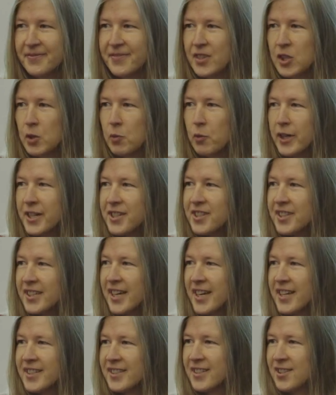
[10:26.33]
The worst
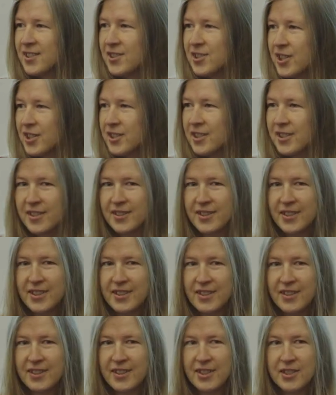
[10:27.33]
case is just
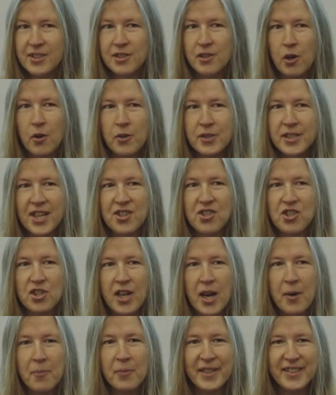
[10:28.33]
there is no such
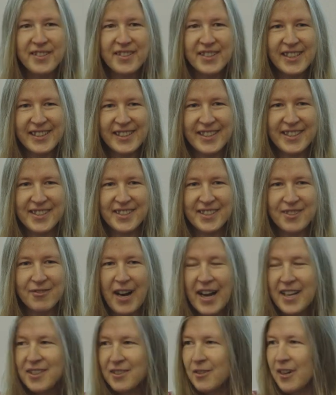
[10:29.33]
number in the list,
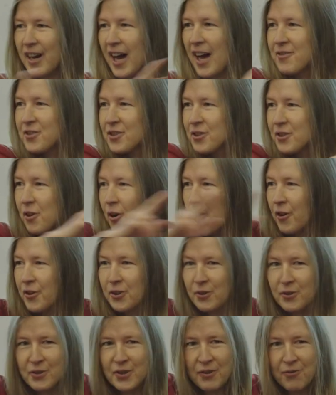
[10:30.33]
right? You have to go
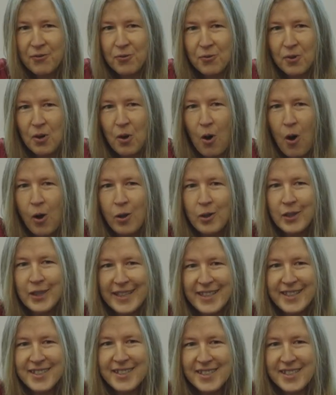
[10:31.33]
through the whole
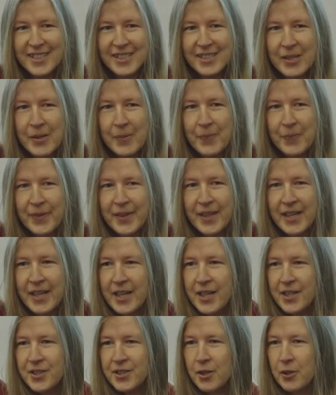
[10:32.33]
list.
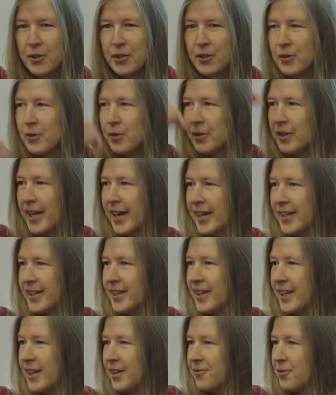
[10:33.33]
So you,
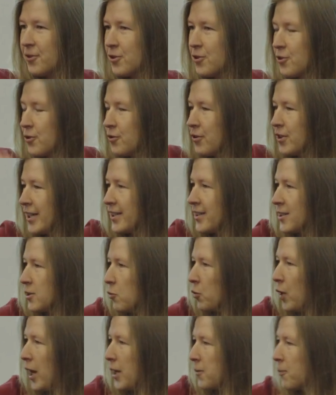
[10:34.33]
like, if you do this
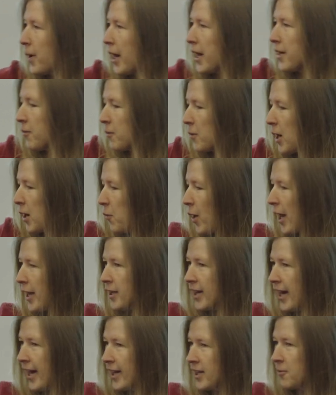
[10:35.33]
one by
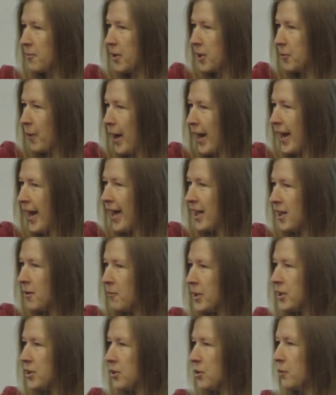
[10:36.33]
one, element by
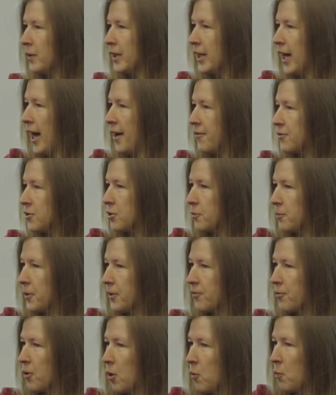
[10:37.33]
element, you will have to
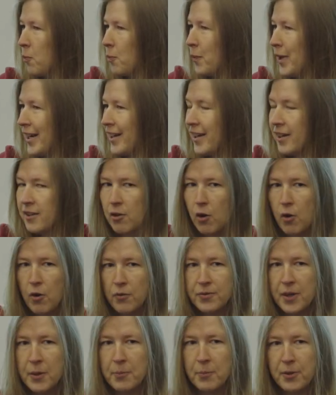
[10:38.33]
perform million
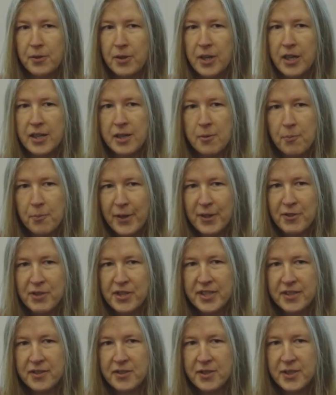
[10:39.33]
of
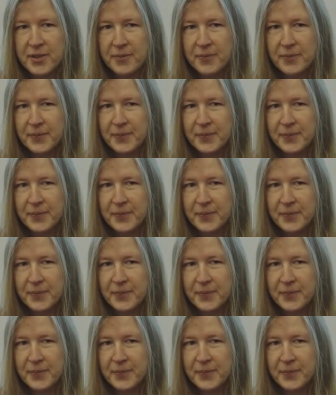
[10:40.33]
comparisons.